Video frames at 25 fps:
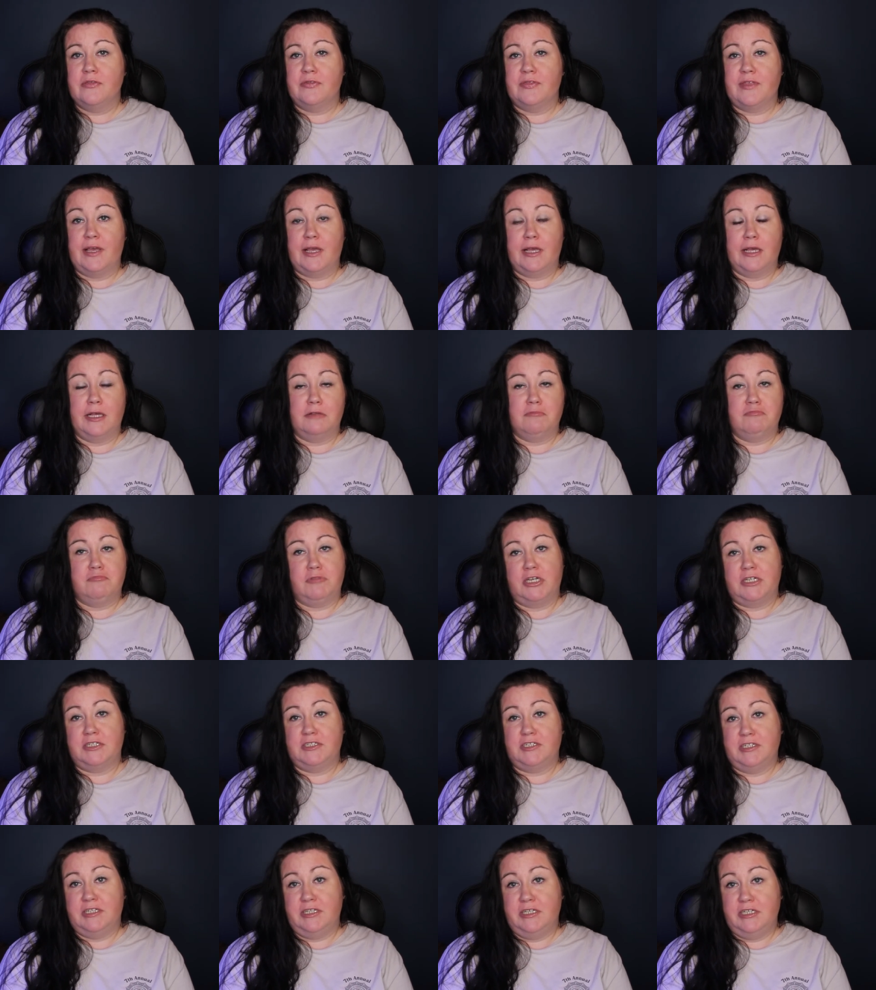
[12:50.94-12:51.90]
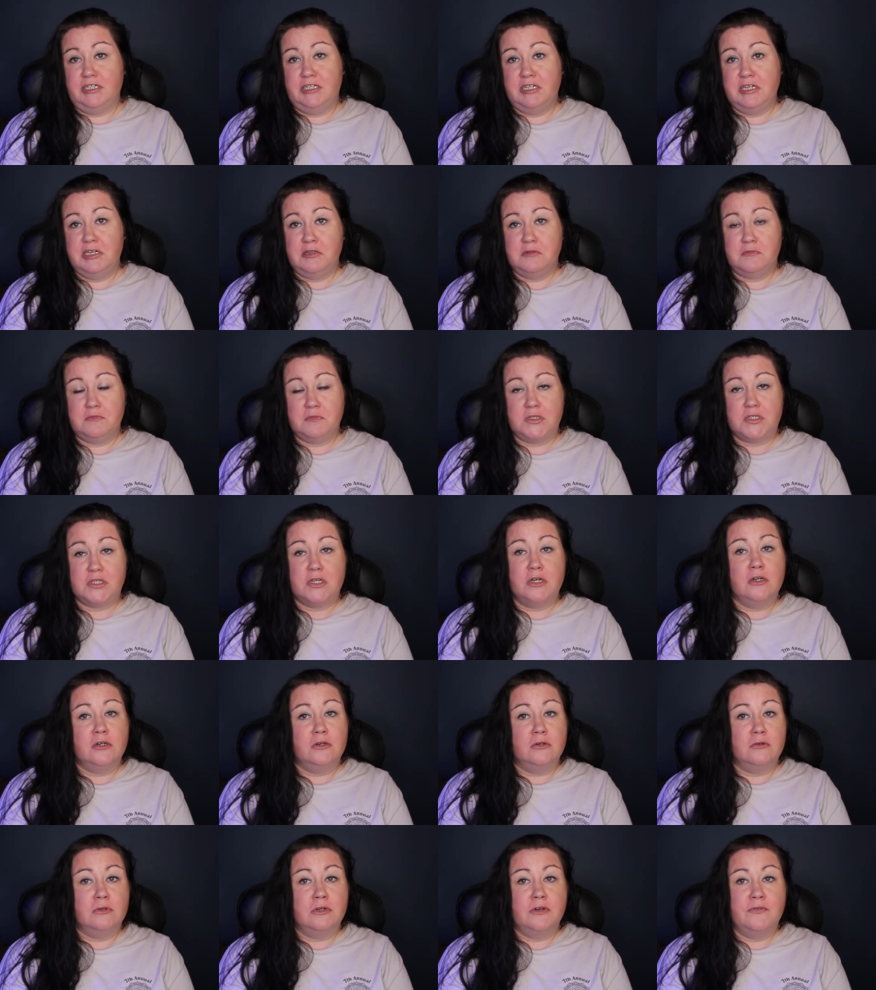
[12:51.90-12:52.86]
They like to eat it,
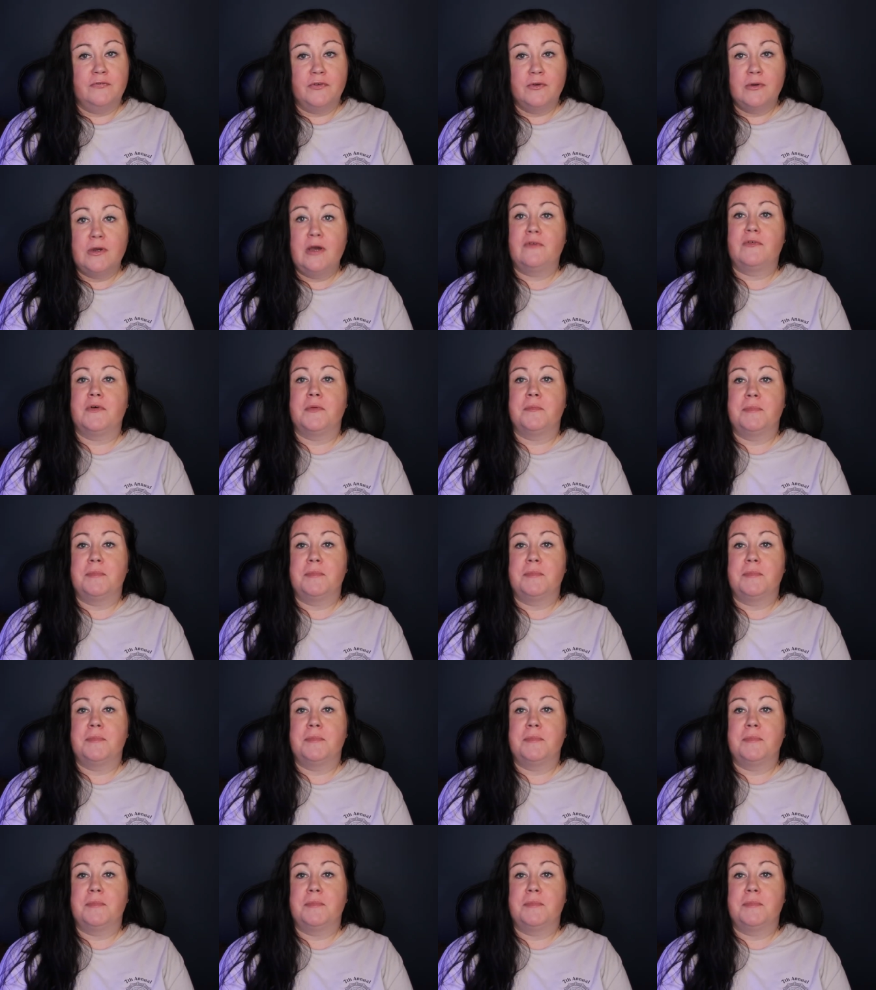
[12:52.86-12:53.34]
so if you have